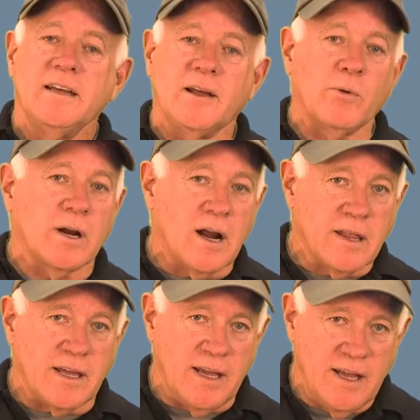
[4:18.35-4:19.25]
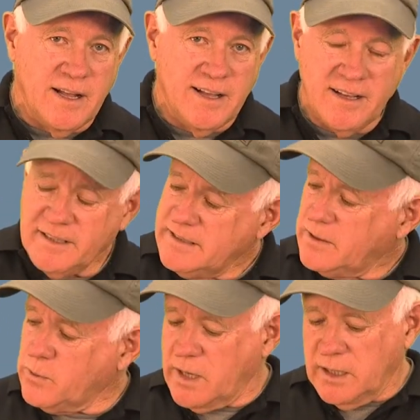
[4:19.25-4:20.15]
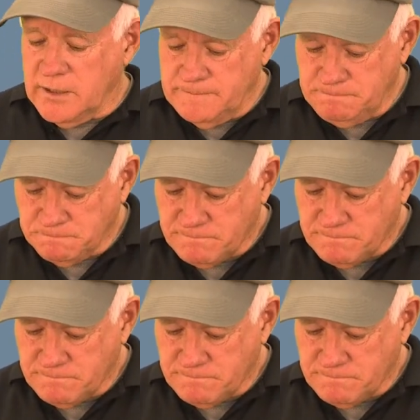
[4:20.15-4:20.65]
And what are they? Well,